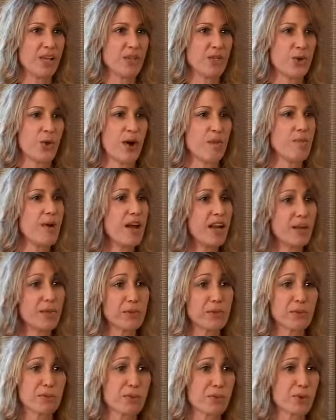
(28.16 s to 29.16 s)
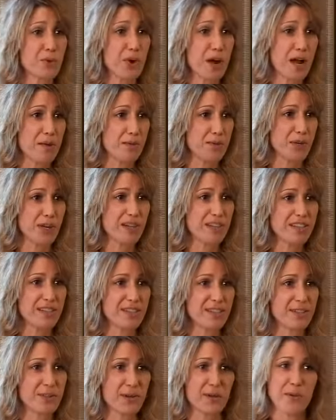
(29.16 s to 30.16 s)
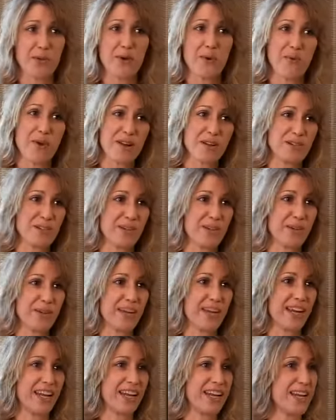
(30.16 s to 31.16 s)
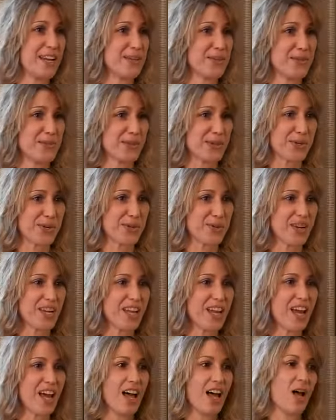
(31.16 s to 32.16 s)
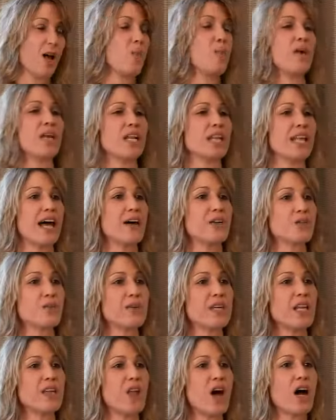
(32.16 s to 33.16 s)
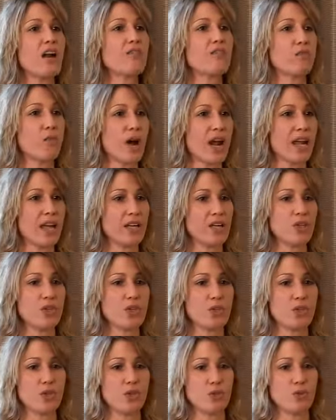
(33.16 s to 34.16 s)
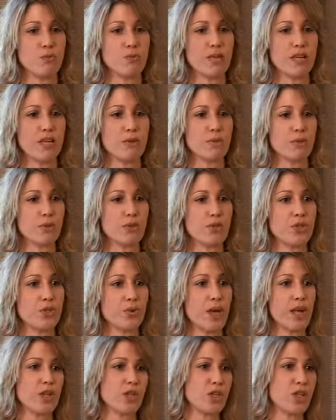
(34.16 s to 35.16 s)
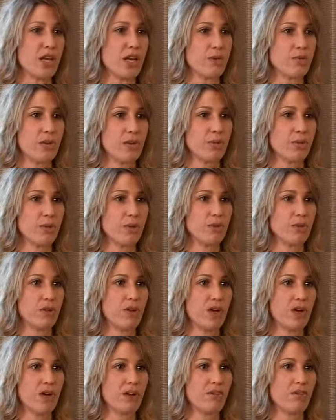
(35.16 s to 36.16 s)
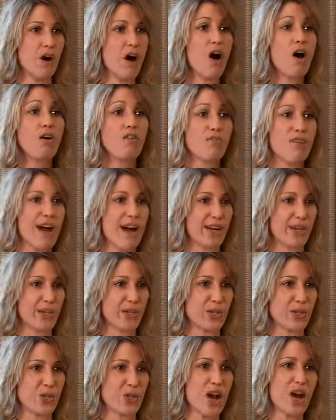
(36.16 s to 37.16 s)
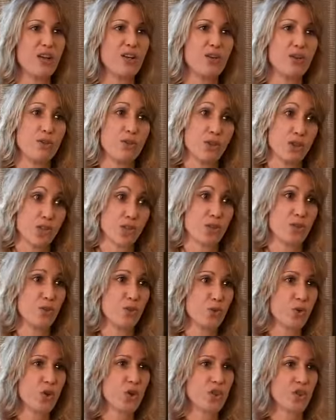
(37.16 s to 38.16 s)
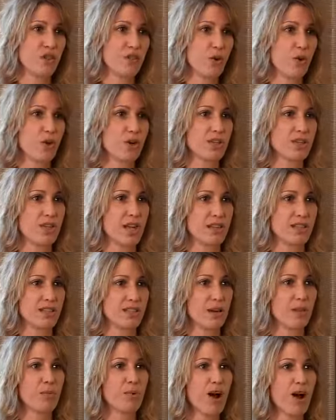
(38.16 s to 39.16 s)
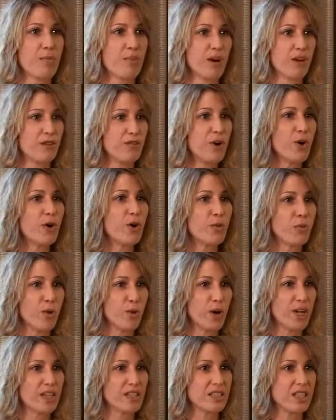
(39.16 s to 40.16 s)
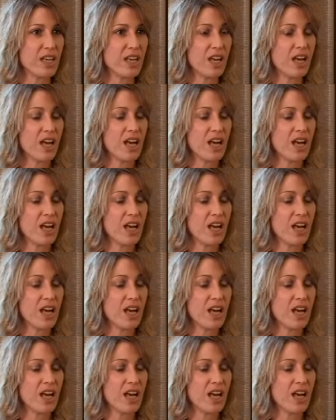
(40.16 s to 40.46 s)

So I'm not able to prescribe drugs, nor do I want to, and I can't do surgery, but it allows me a lot of range to be able to educate people of all factors, not just nutrition. Of course, that's a primary focal point.